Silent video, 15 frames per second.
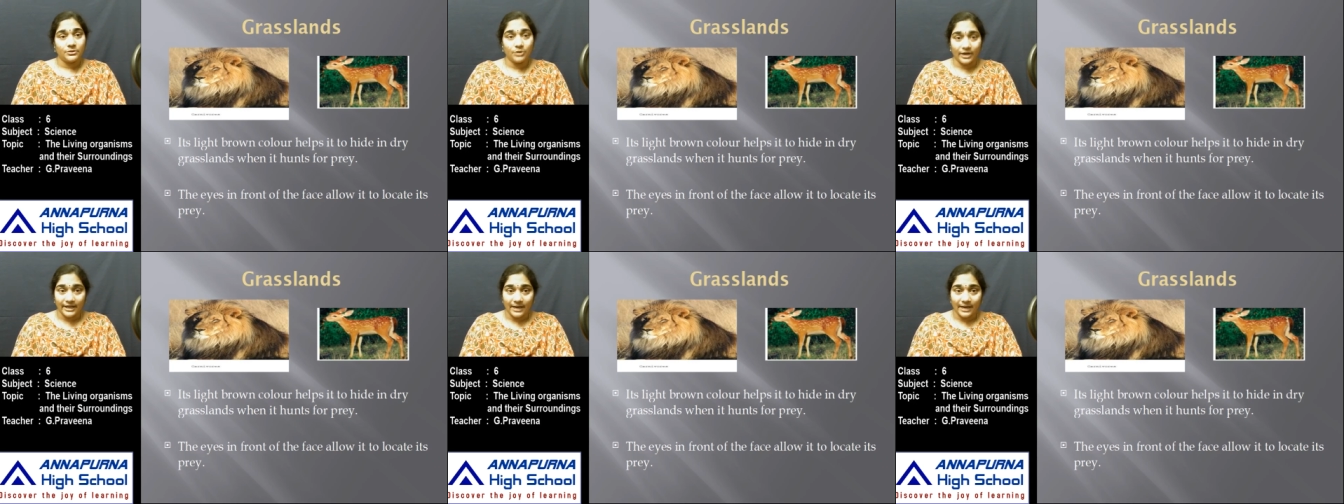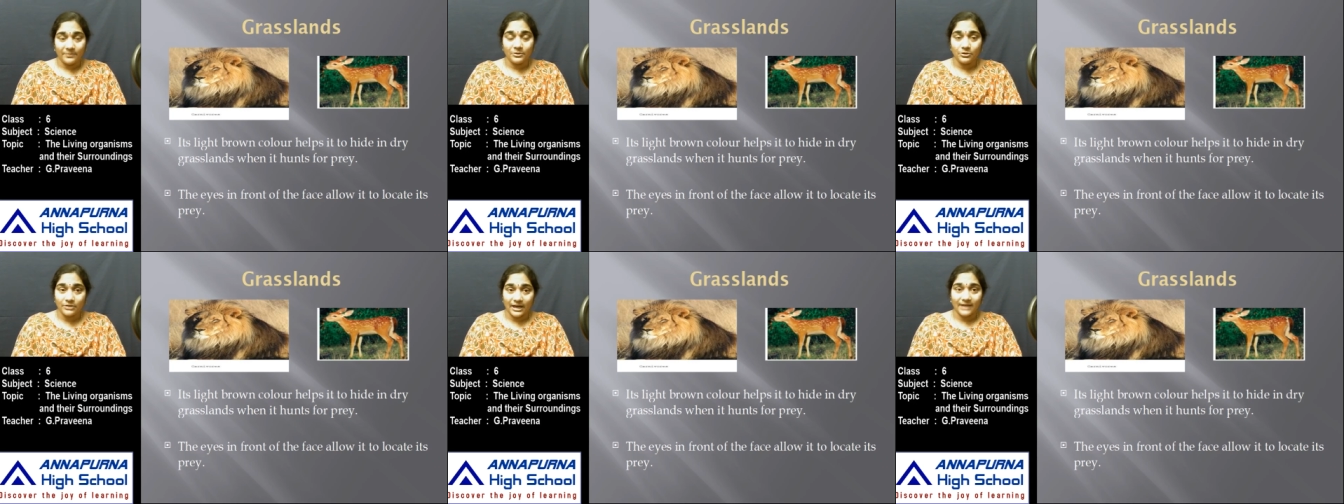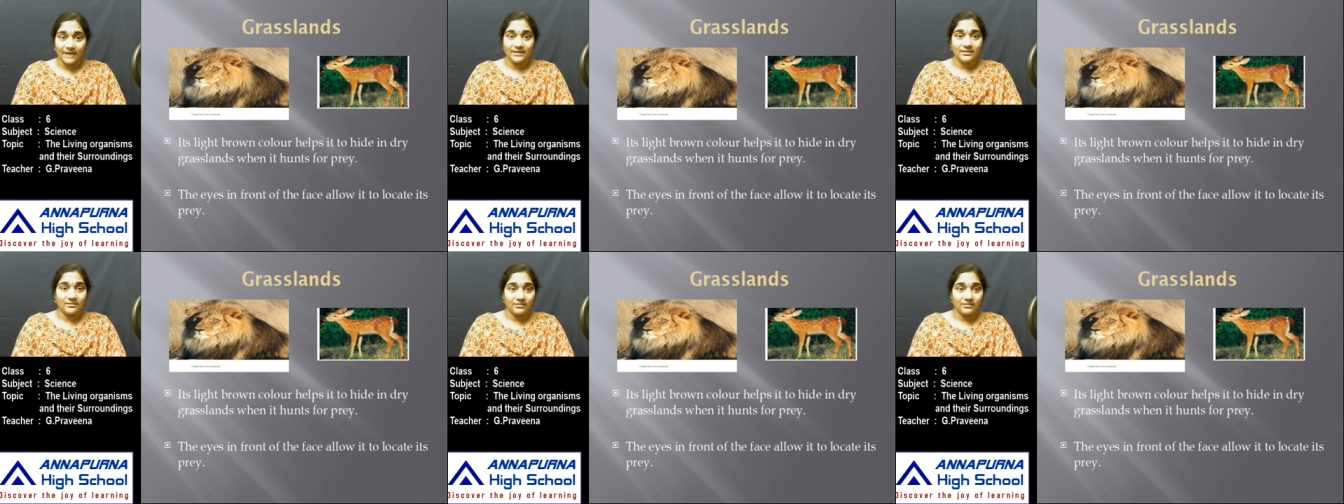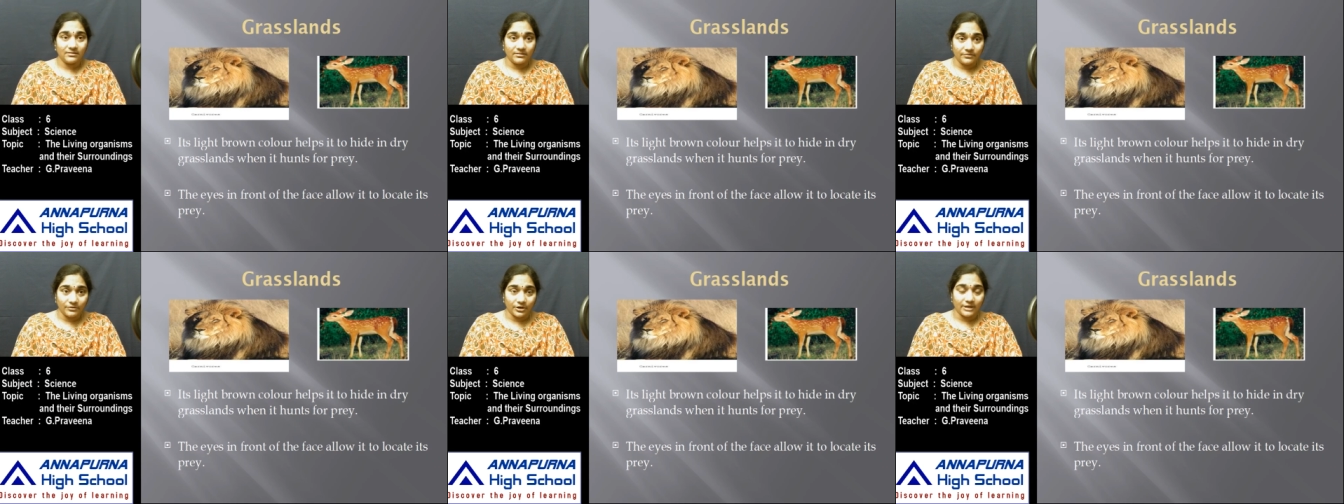to adapt to that
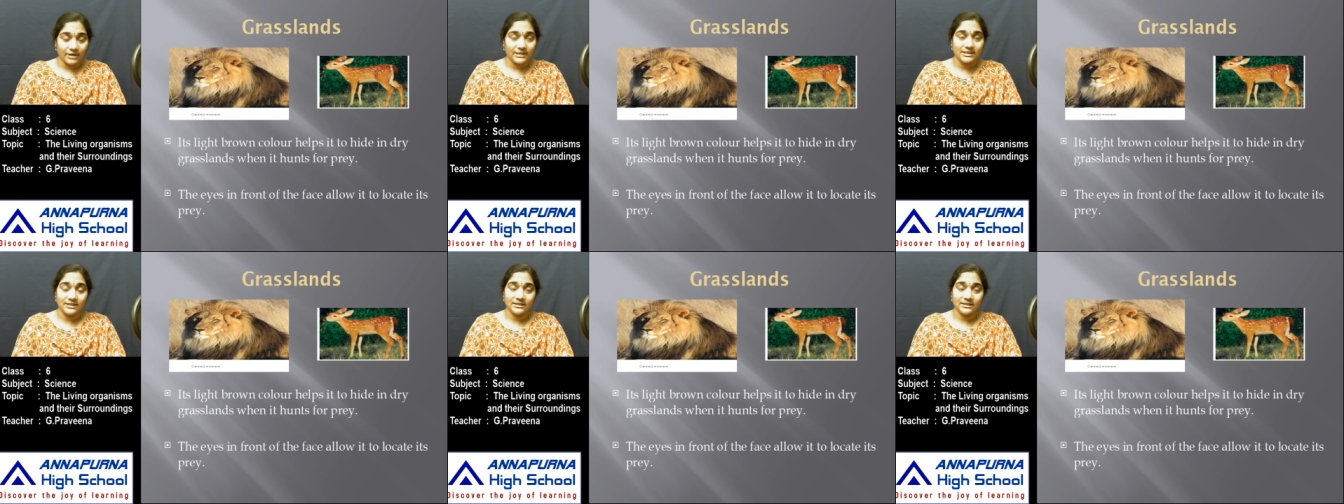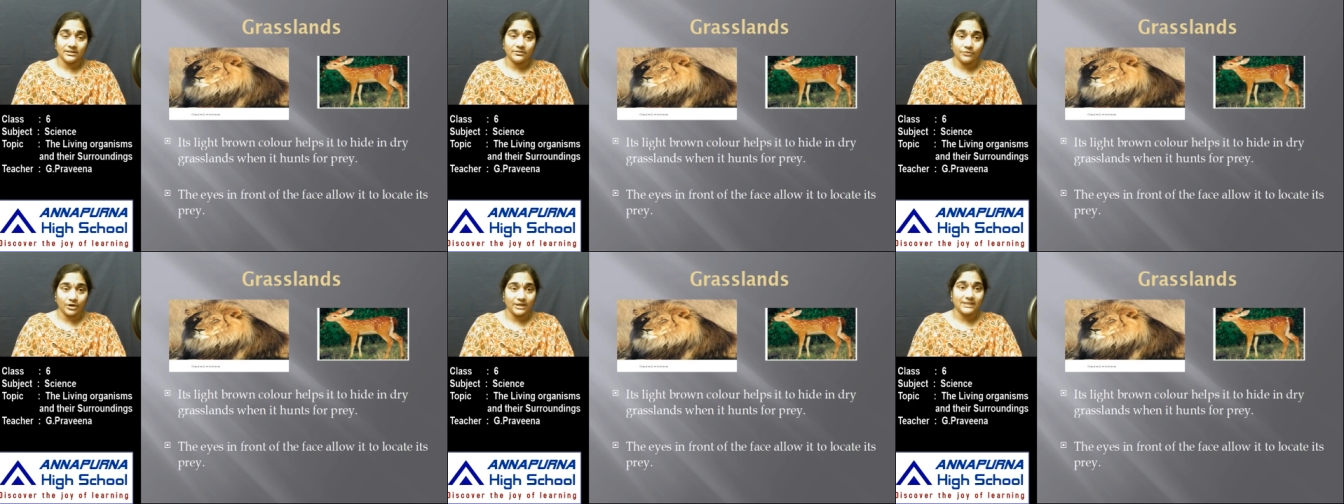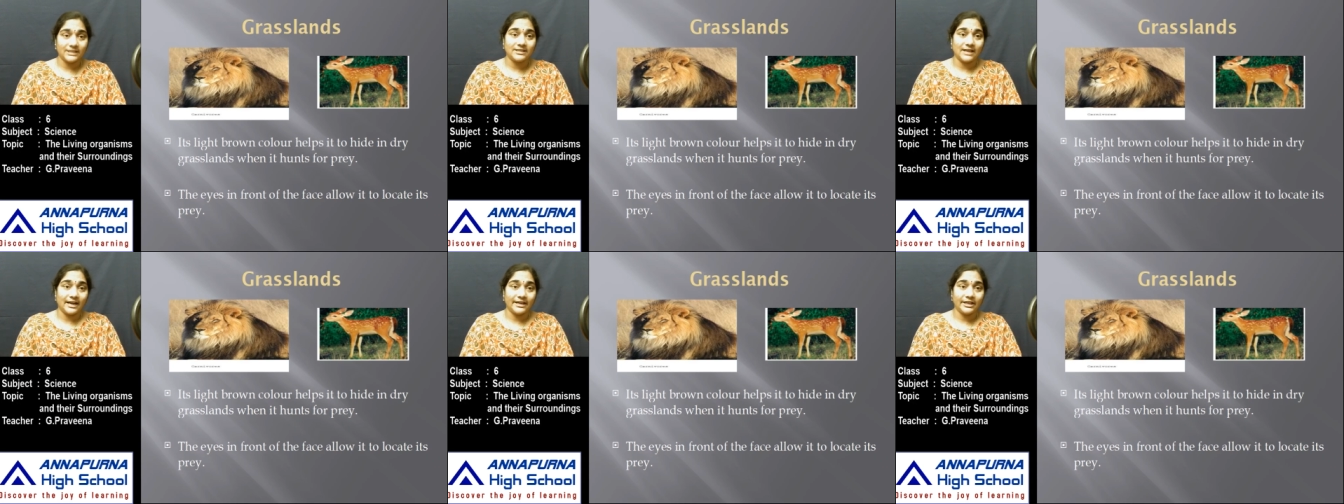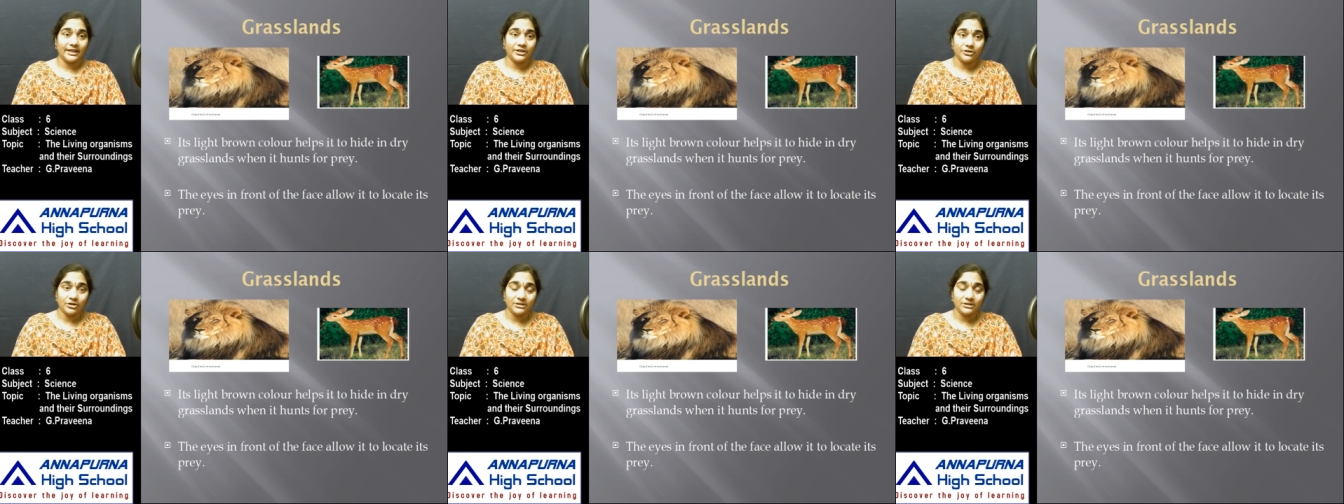forest in the forest land
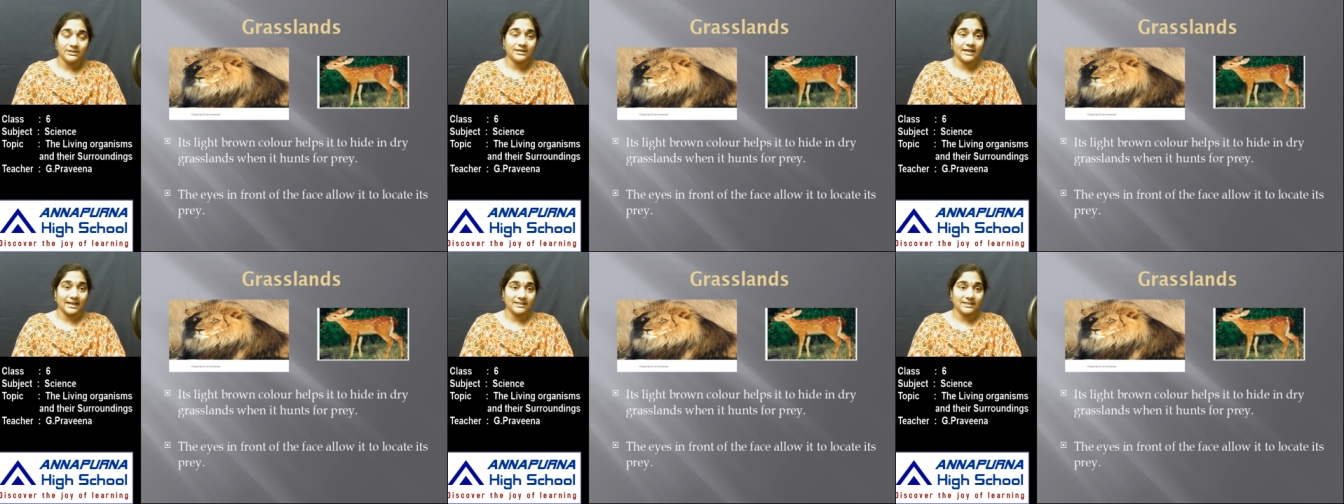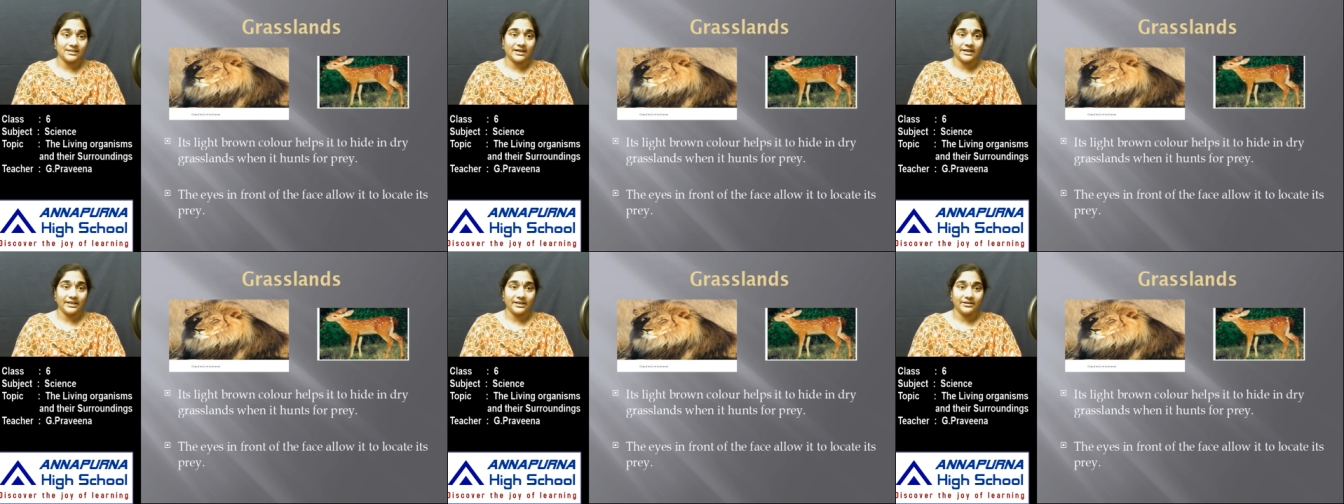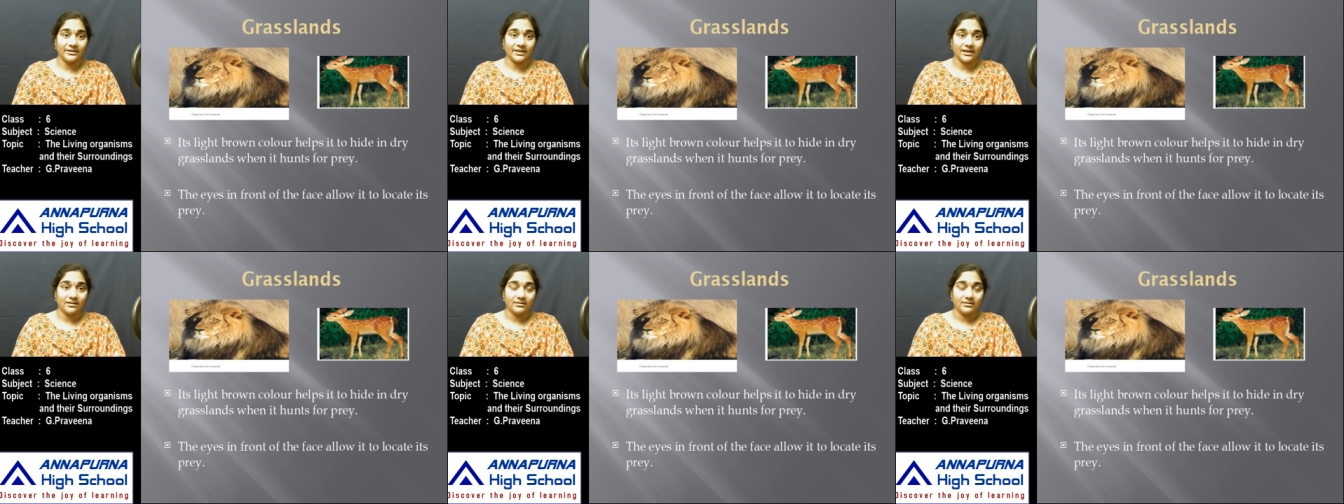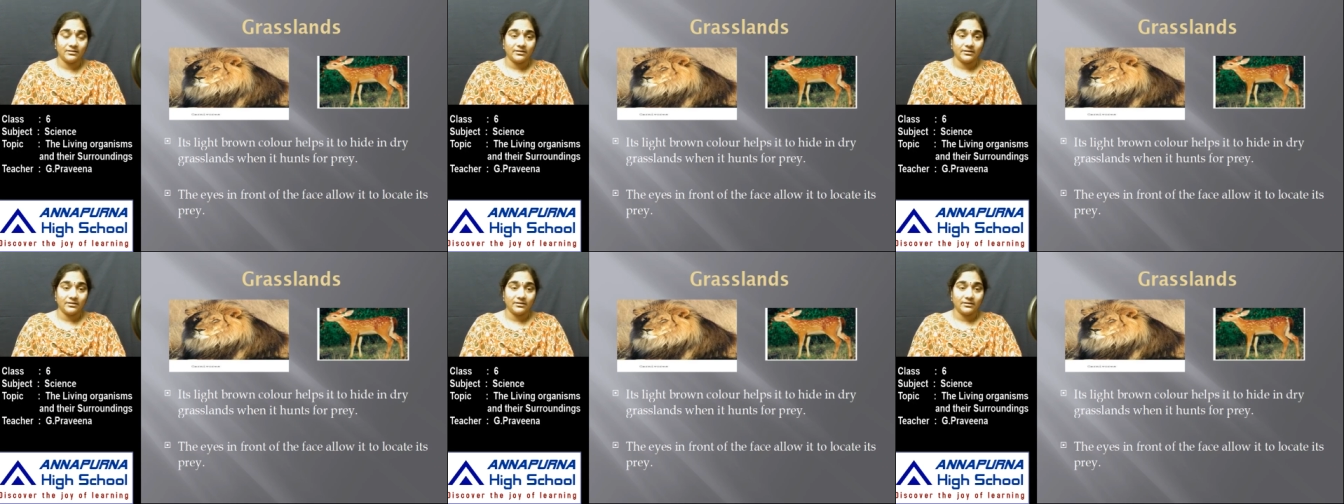area or the grassland area?